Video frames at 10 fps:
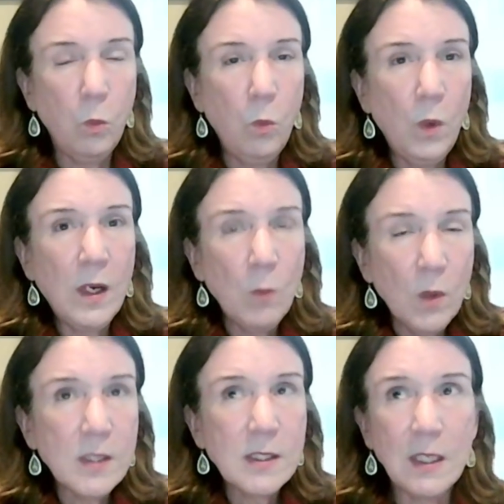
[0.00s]
what I
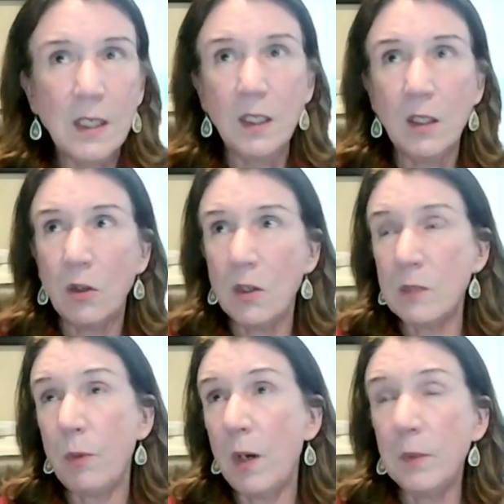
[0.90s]
want to say here is
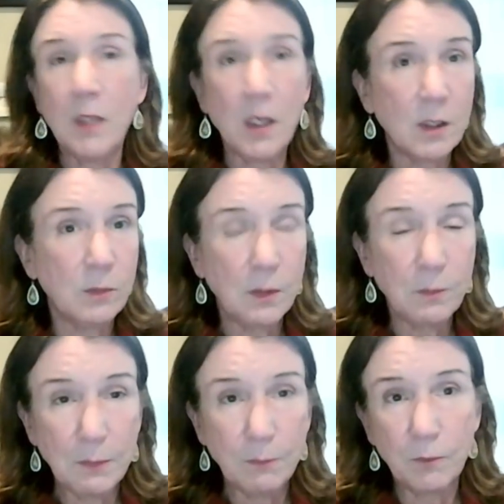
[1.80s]
probably not going to
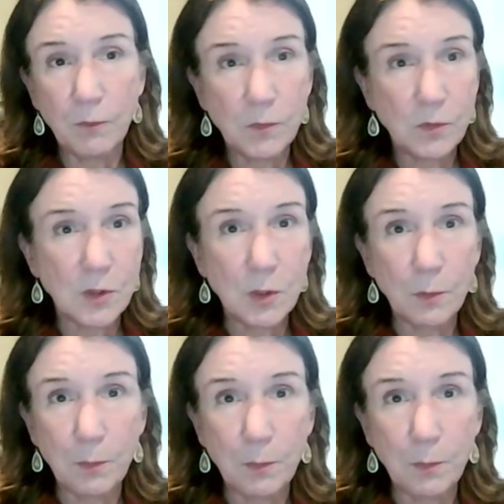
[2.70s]
make me
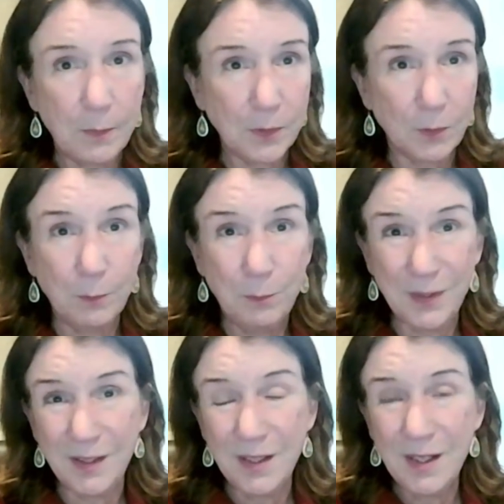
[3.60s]
super popular,
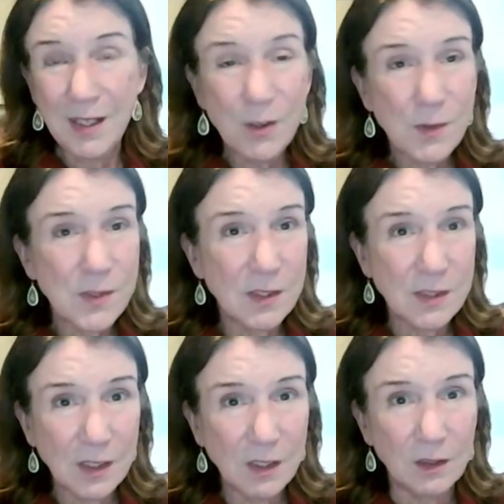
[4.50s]
but here's the
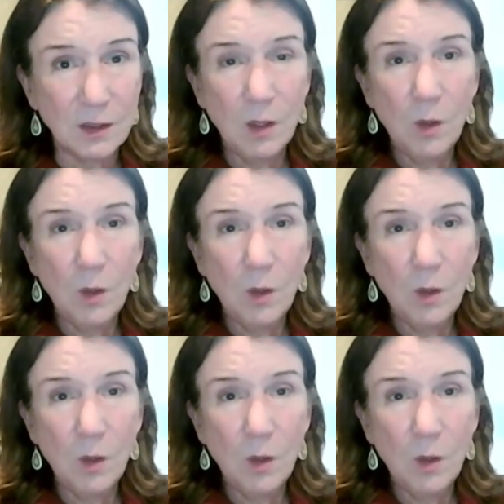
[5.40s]
deal.